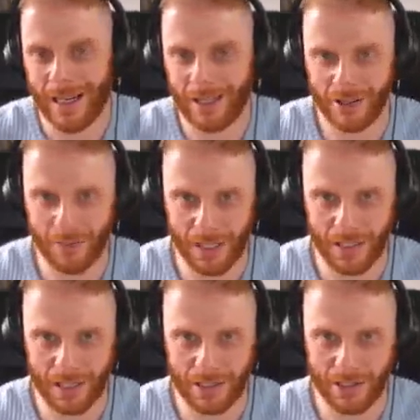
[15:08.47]
it doesn't make
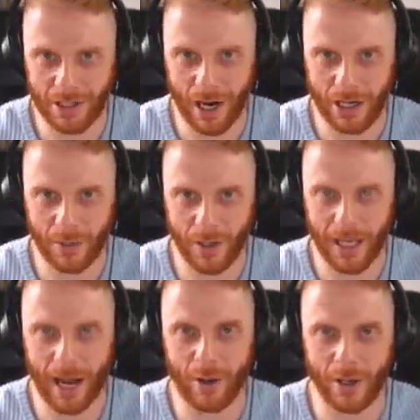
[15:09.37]
sense to charge by
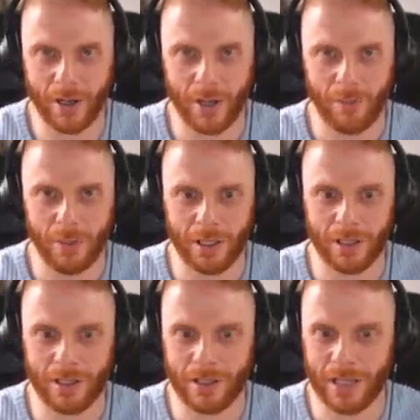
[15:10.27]
the hour
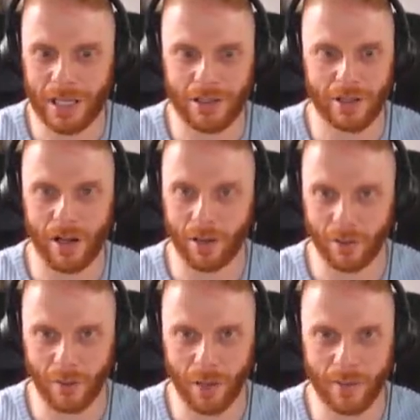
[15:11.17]
because that's just not good
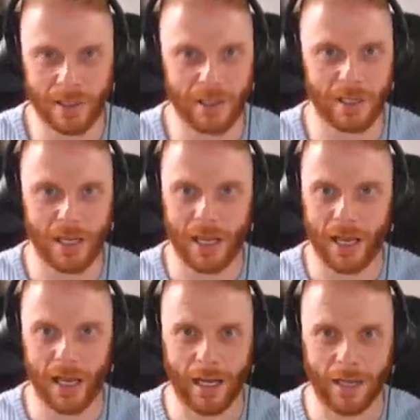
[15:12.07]
for my business
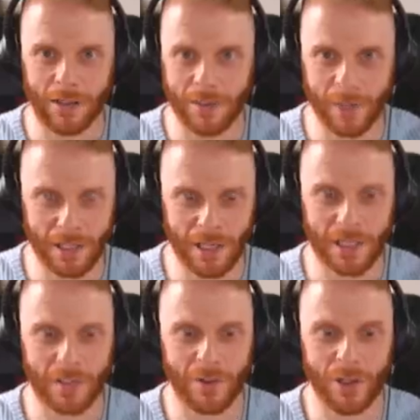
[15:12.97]
and it doesn't make
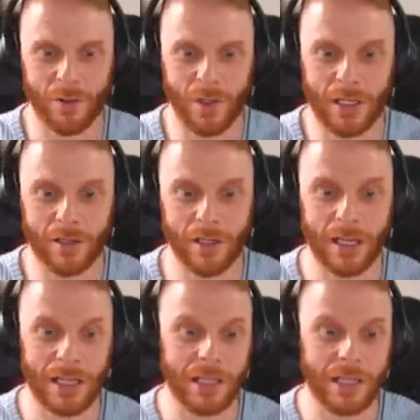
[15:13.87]
sense for you either.